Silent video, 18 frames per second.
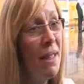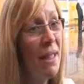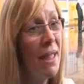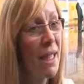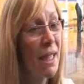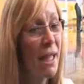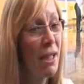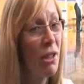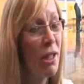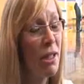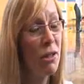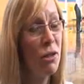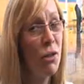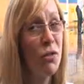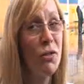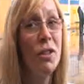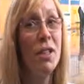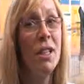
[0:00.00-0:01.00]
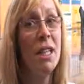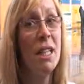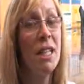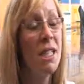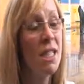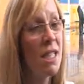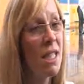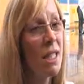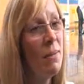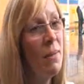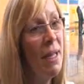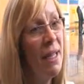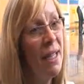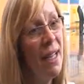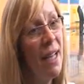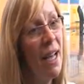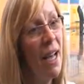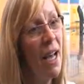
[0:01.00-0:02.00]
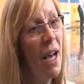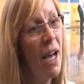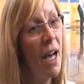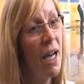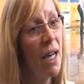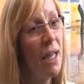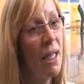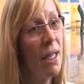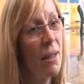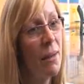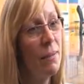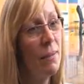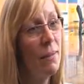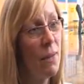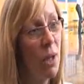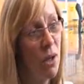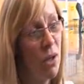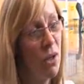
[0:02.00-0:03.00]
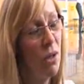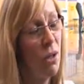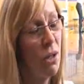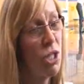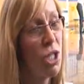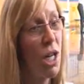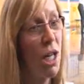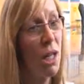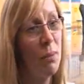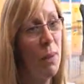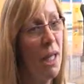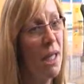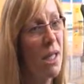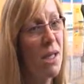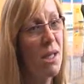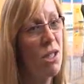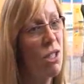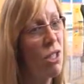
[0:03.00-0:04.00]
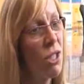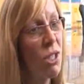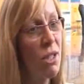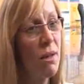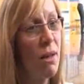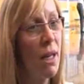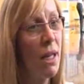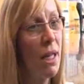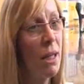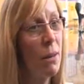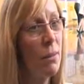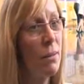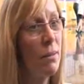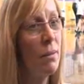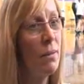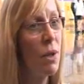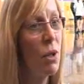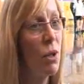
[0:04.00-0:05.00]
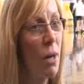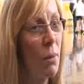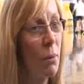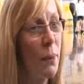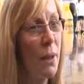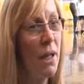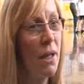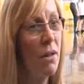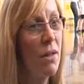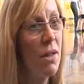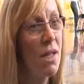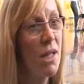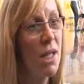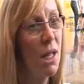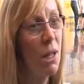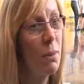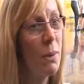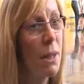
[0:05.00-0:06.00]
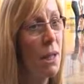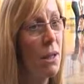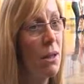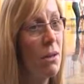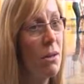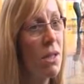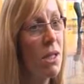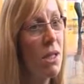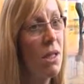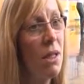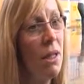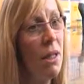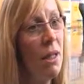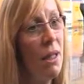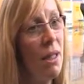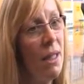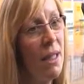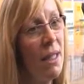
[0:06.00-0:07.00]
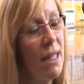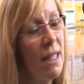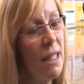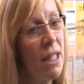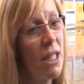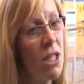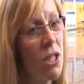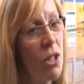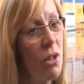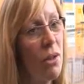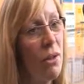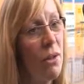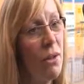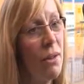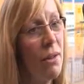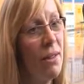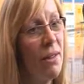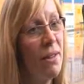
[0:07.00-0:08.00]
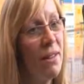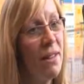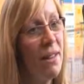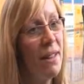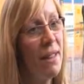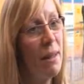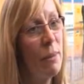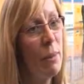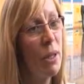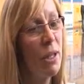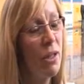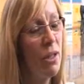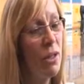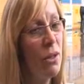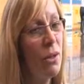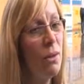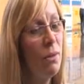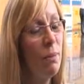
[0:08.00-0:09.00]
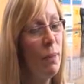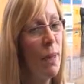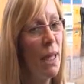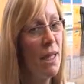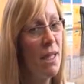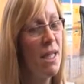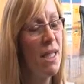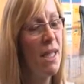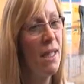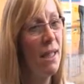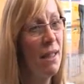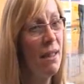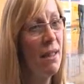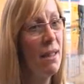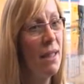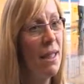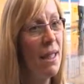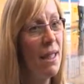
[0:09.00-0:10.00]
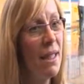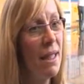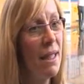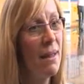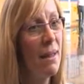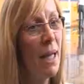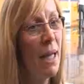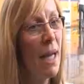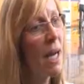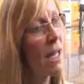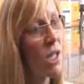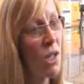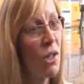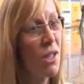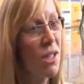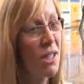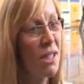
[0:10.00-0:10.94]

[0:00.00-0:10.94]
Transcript: I often needed him, or childminder's grandparents helped out. So, but no, plenty. I sorted